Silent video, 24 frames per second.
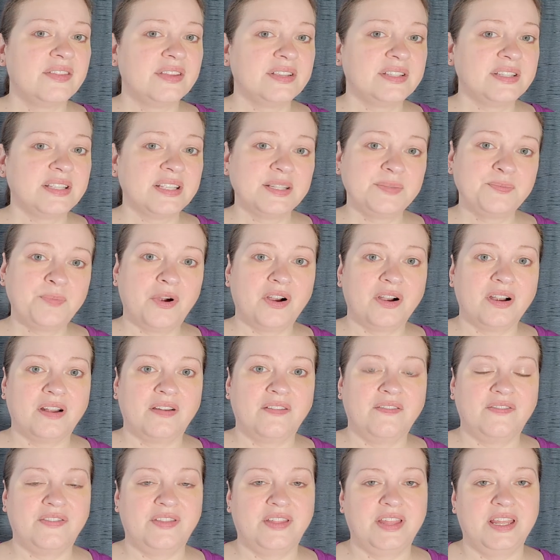This is part
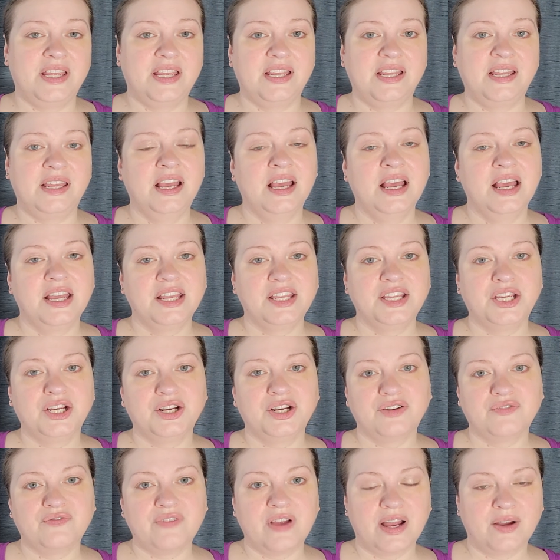of the
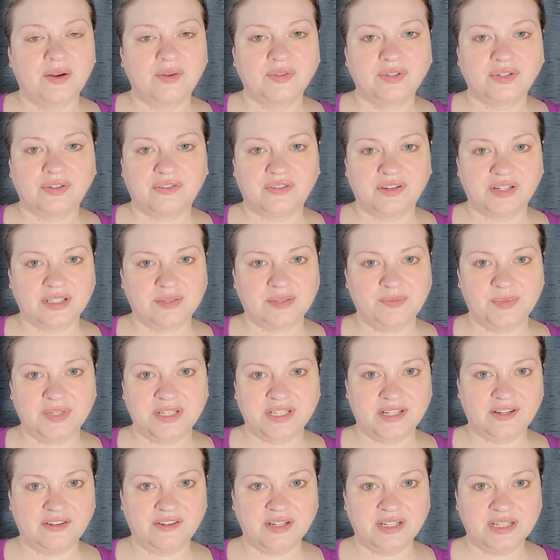year-round Christmas
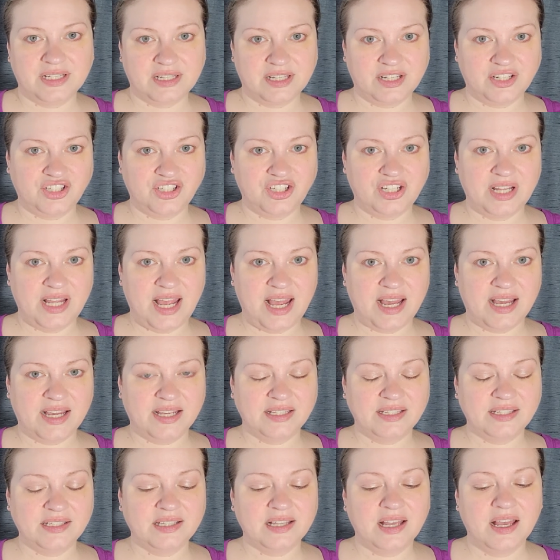series that she
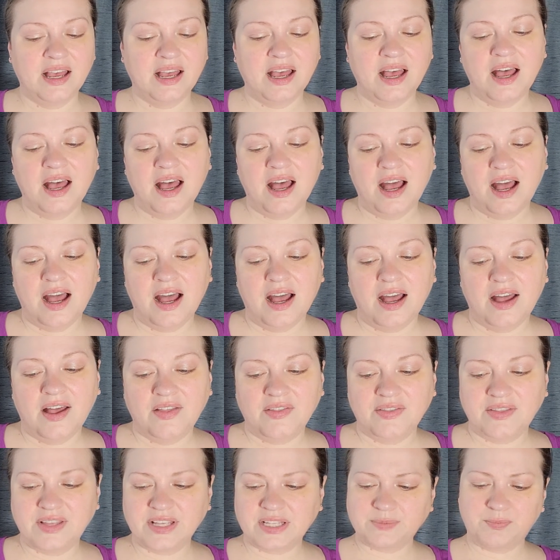has.
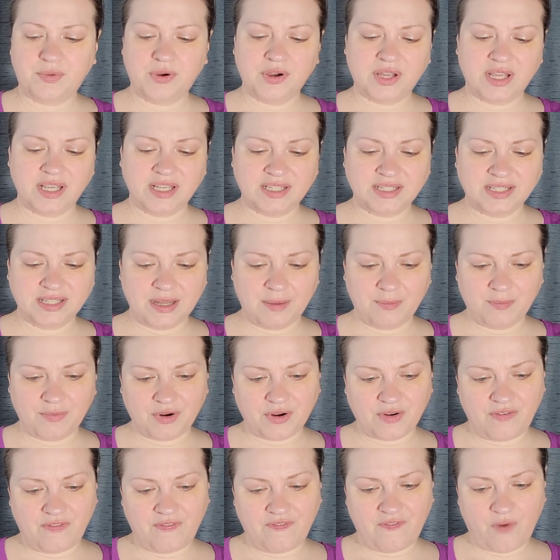This book is
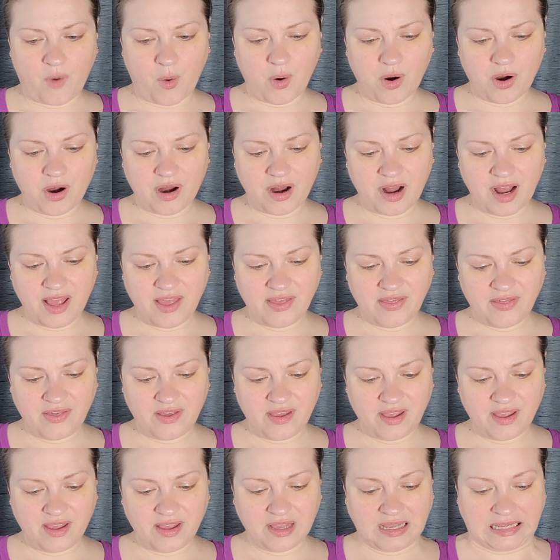number four, I
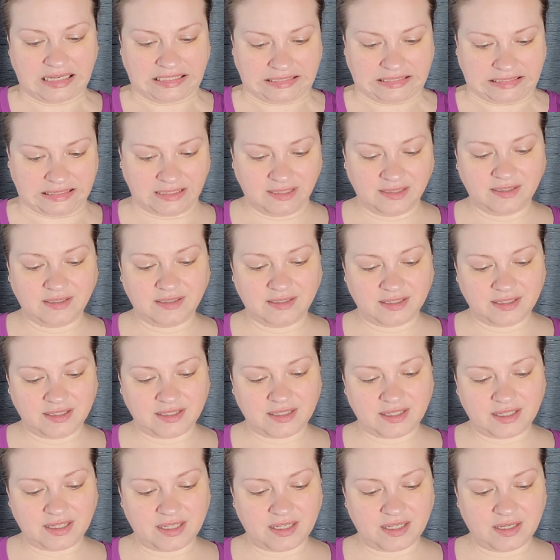think. Let's
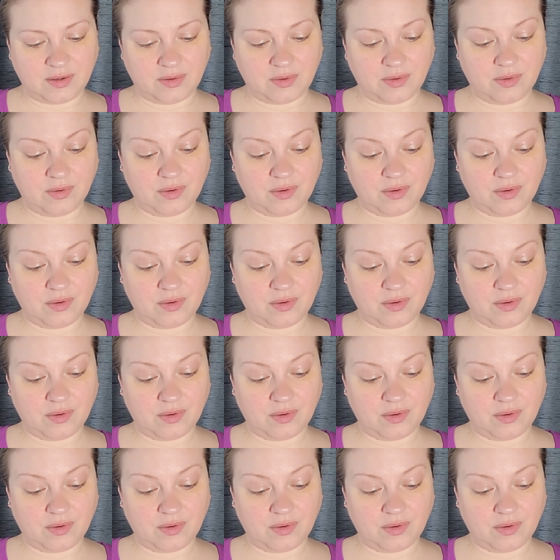see.